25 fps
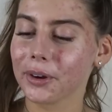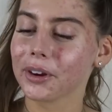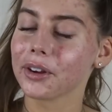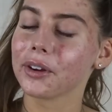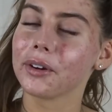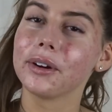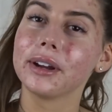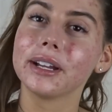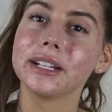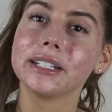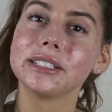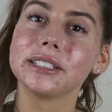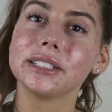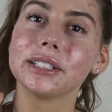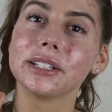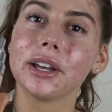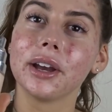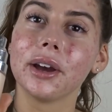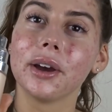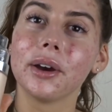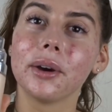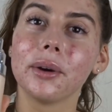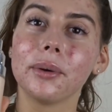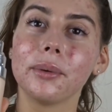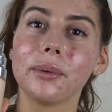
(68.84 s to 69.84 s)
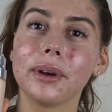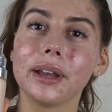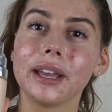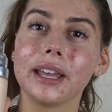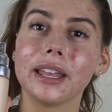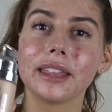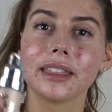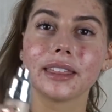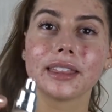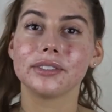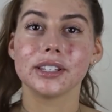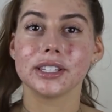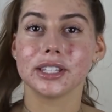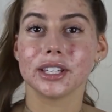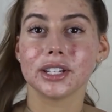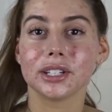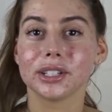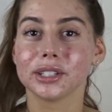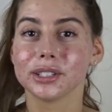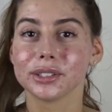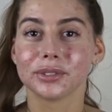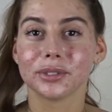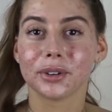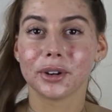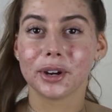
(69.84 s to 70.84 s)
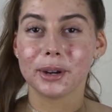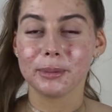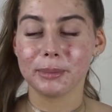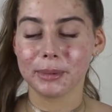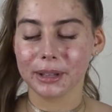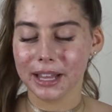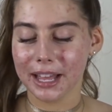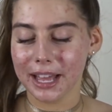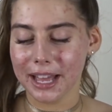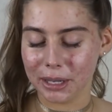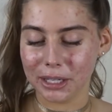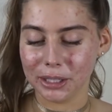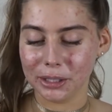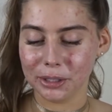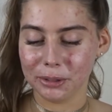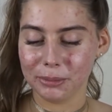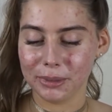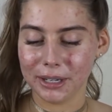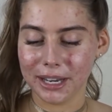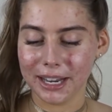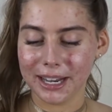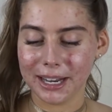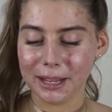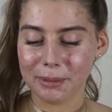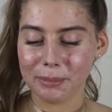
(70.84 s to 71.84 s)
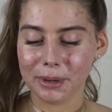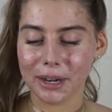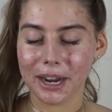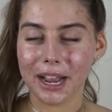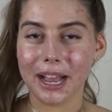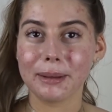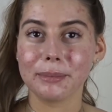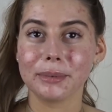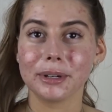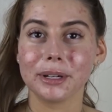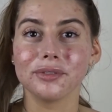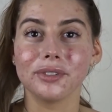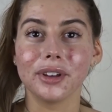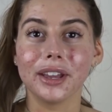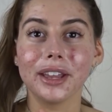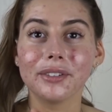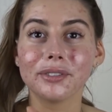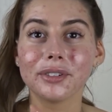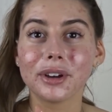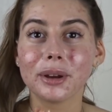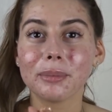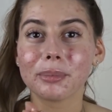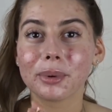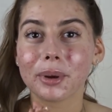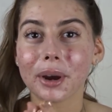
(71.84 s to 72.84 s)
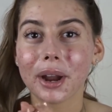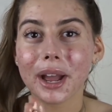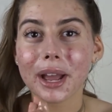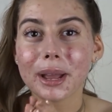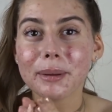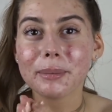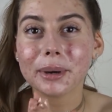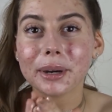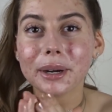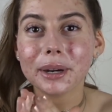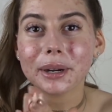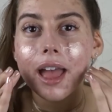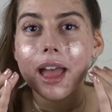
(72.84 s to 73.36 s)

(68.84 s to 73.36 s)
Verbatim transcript: we're going to go with Physicians Formula Illuminating Primer, favorite primer.